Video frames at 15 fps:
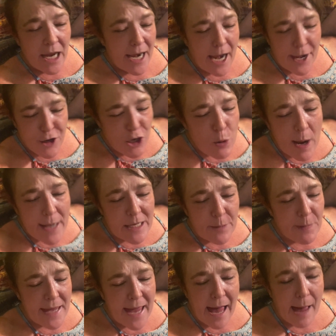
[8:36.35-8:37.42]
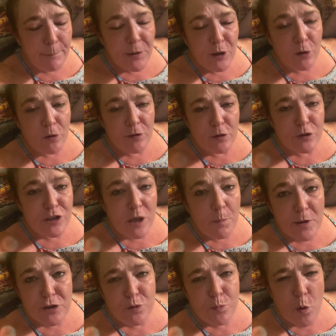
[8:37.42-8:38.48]
And I knew I could be happier and there's so
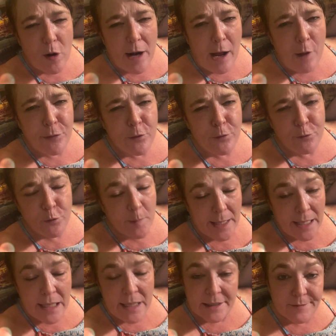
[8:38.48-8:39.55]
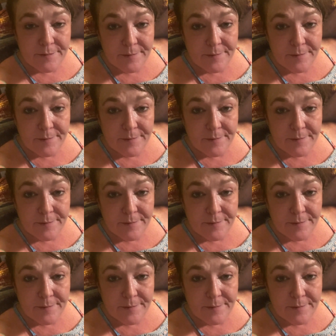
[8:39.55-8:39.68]
much more out there for me.